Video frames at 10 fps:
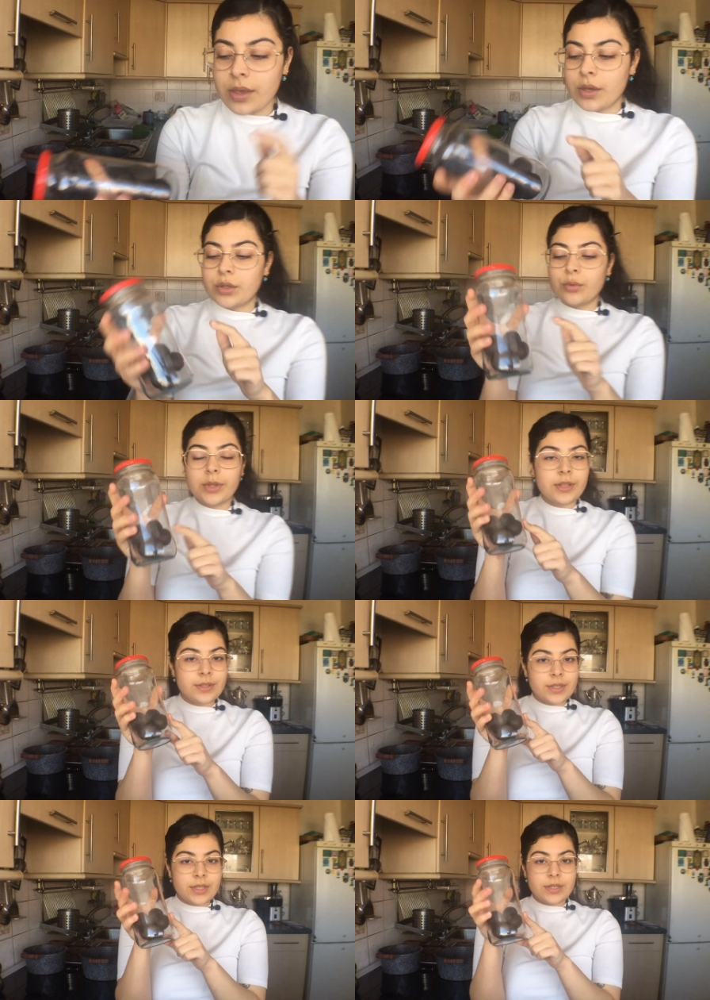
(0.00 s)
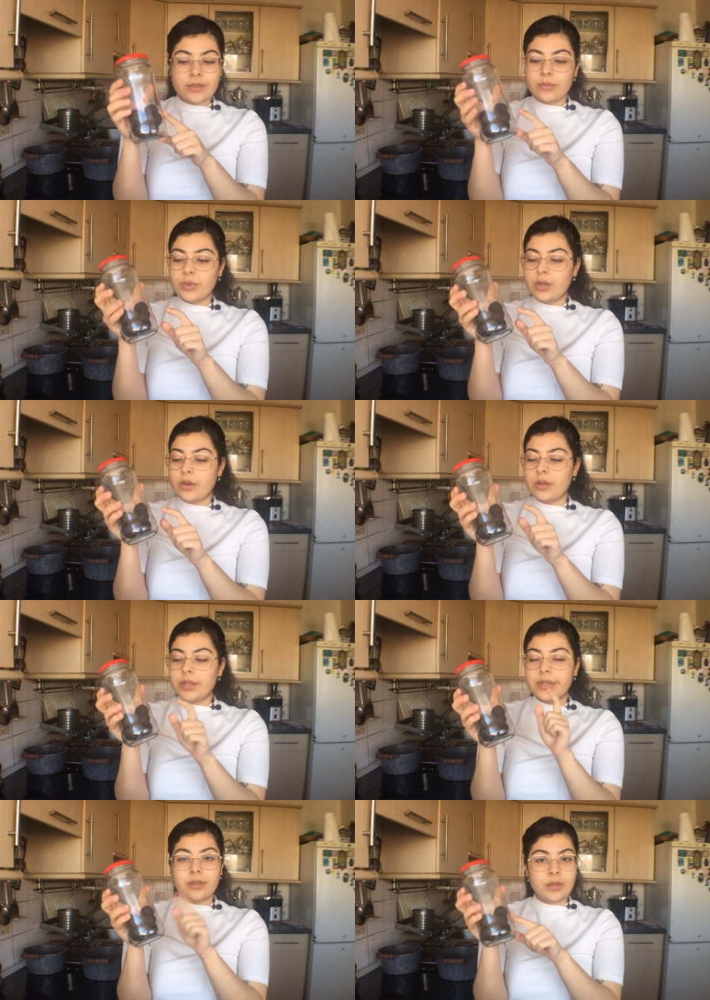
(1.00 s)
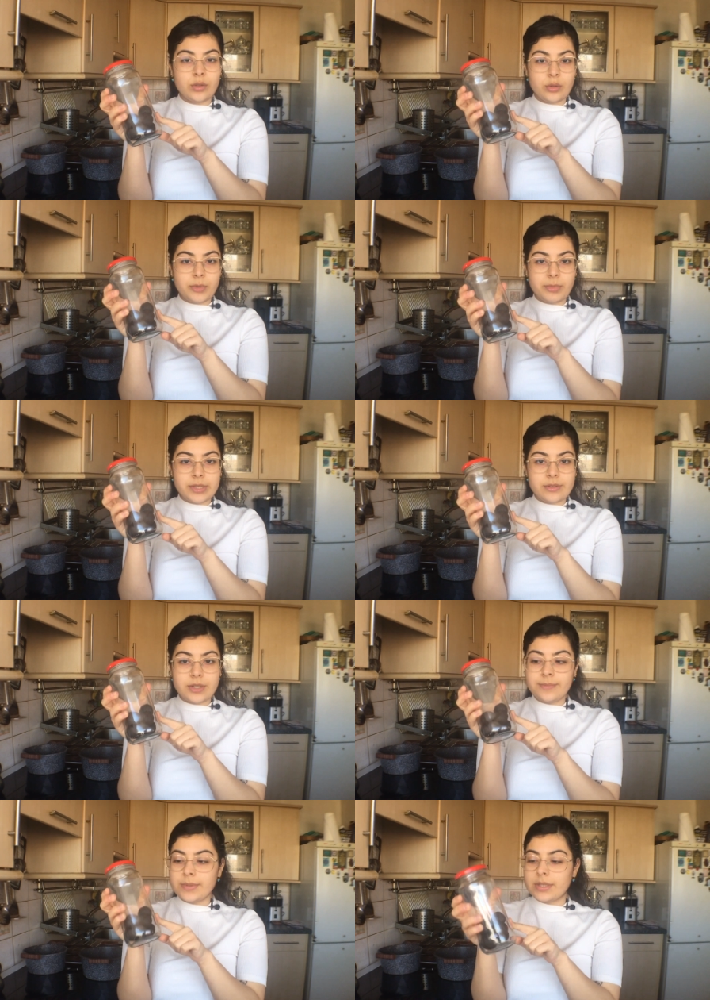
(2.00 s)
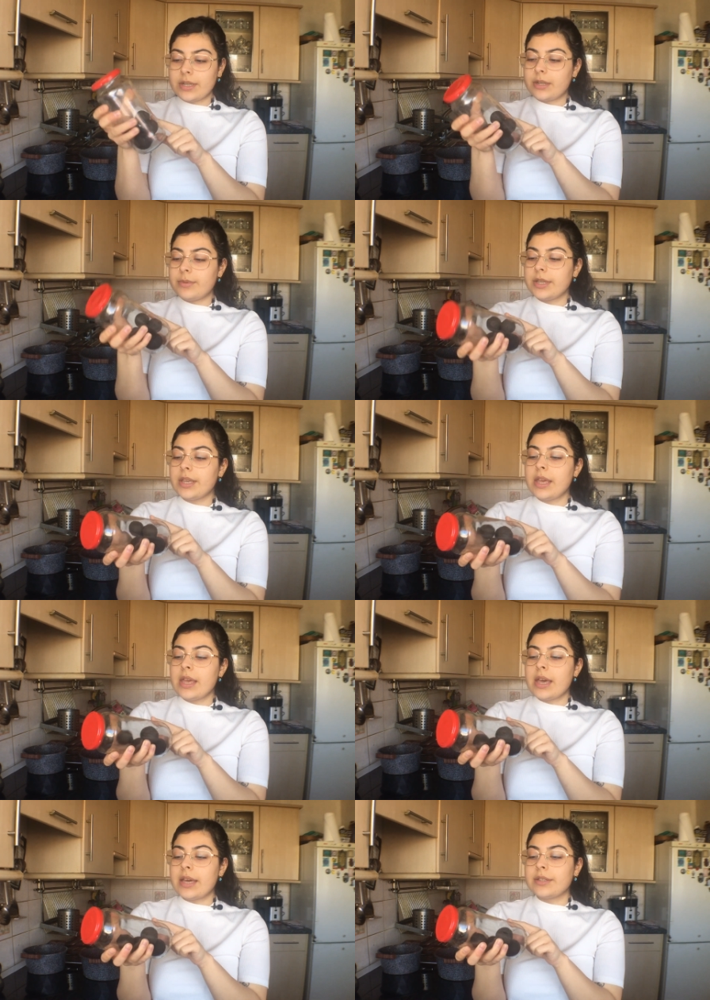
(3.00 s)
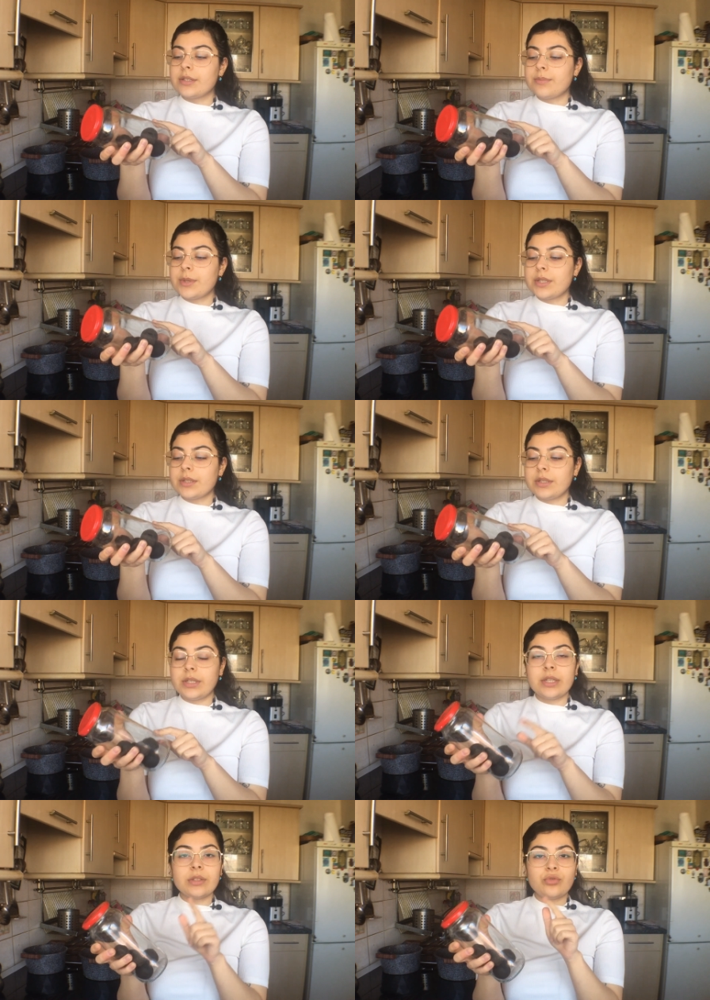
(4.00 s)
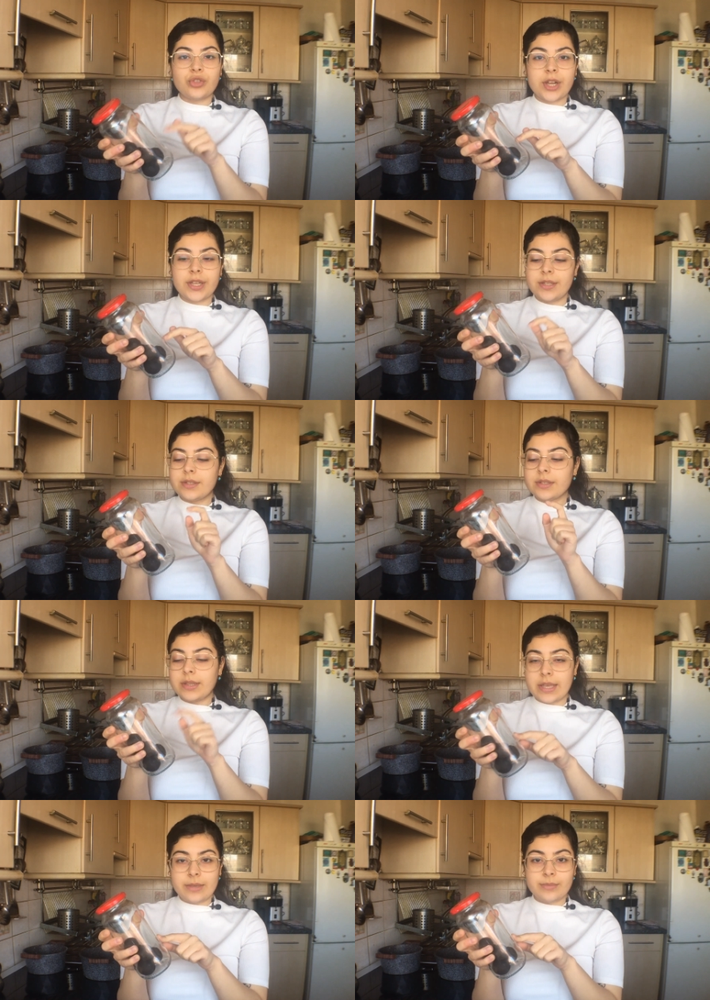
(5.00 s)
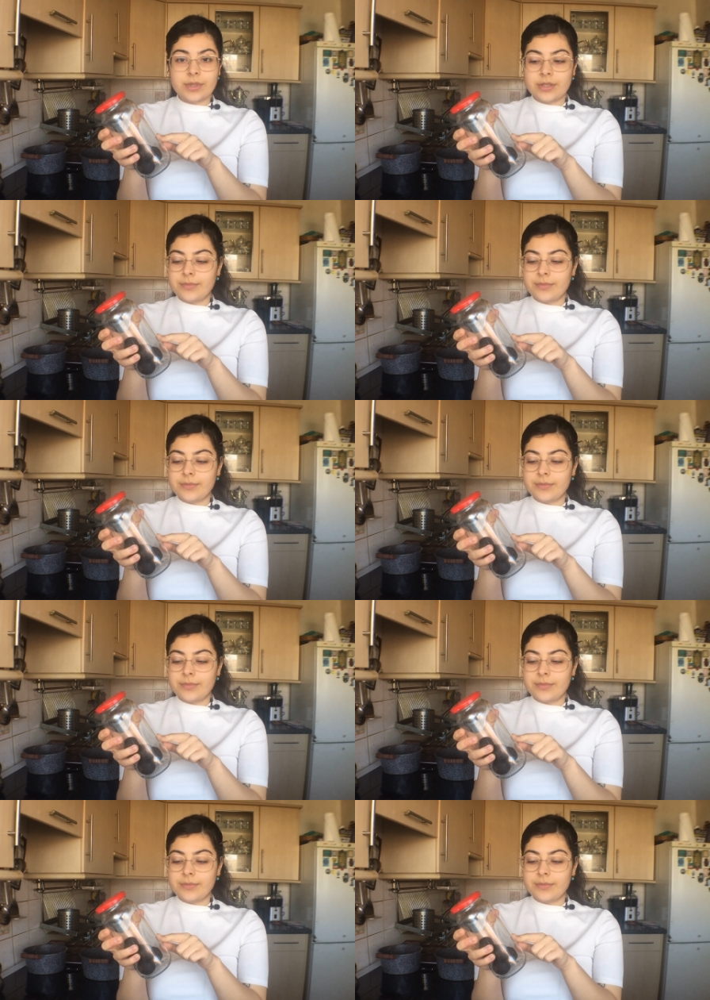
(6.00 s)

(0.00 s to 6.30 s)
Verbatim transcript: So what this is, we call it Nomi Basra in Arabic, and it's basically dried limes.